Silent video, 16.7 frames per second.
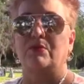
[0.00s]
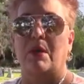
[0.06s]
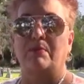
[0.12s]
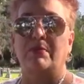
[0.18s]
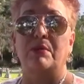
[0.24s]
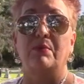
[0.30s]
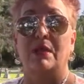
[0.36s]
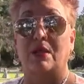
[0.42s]
by
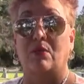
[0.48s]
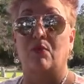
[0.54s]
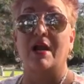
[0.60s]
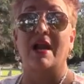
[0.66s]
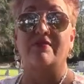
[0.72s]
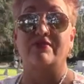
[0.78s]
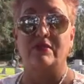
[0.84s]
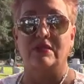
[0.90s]
people like
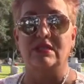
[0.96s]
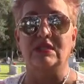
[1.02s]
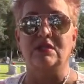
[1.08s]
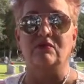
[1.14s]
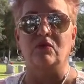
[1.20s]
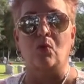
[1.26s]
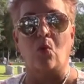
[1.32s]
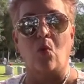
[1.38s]
right after the
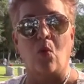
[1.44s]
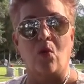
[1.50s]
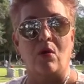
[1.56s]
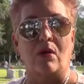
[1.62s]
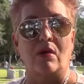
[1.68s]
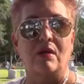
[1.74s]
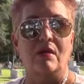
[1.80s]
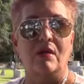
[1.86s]
Civil
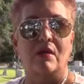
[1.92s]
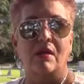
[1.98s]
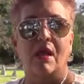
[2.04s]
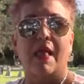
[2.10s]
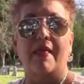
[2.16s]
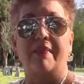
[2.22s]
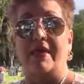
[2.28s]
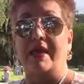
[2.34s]
War,
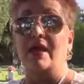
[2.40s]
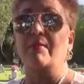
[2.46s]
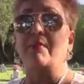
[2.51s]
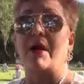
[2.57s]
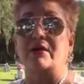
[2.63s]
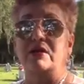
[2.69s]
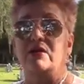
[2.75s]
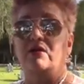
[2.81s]
and they came
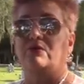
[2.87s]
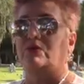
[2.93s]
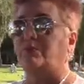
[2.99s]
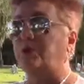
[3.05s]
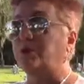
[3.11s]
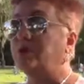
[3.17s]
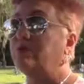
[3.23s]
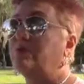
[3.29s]
out here and it was
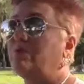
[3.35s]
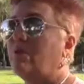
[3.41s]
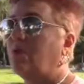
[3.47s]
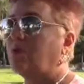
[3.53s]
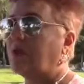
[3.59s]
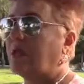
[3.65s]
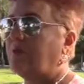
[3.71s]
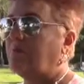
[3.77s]
pretty
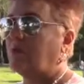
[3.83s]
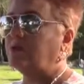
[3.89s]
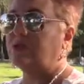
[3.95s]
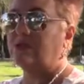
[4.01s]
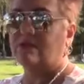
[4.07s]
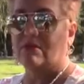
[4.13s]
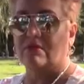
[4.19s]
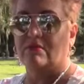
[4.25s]
remote, and
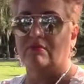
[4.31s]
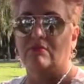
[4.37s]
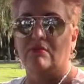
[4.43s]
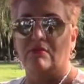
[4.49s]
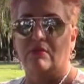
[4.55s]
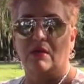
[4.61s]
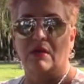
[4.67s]
most of them,